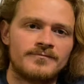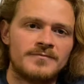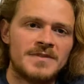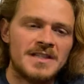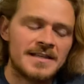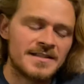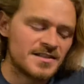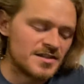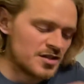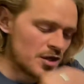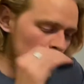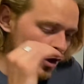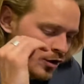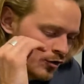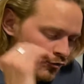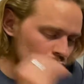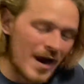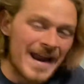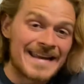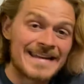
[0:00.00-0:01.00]
This is the
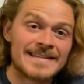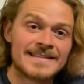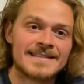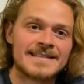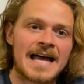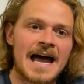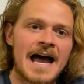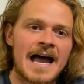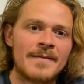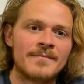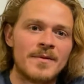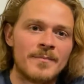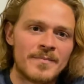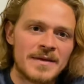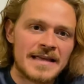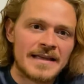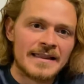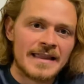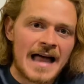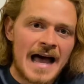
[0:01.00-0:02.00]
greatest time to be
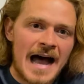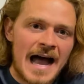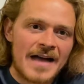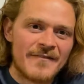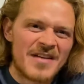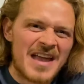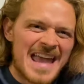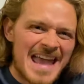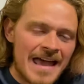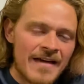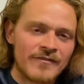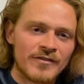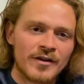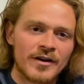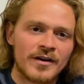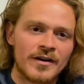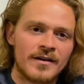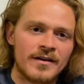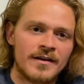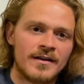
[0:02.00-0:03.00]
alive ever
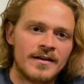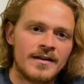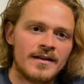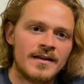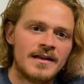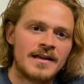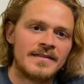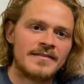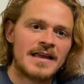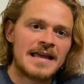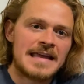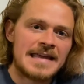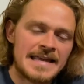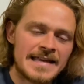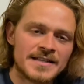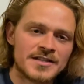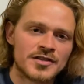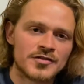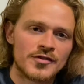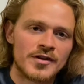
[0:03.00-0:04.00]
in the
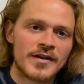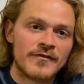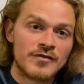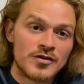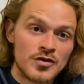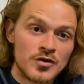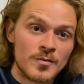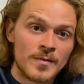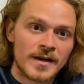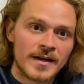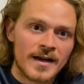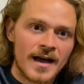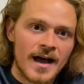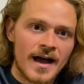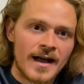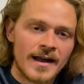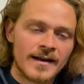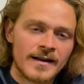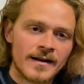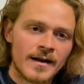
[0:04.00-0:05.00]
history of
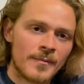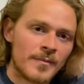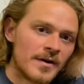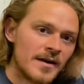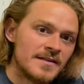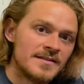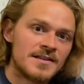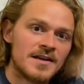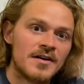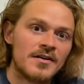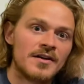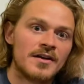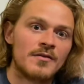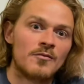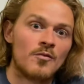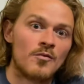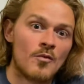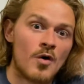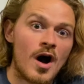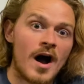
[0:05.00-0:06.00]
humankind, and I'm going to tell you
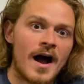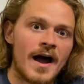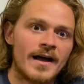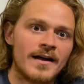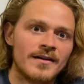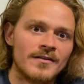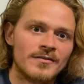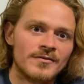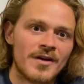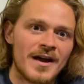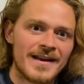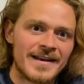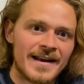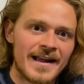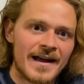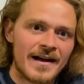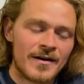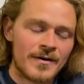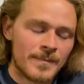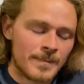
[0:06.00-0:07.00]
why right
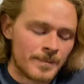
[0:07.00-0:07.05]
now.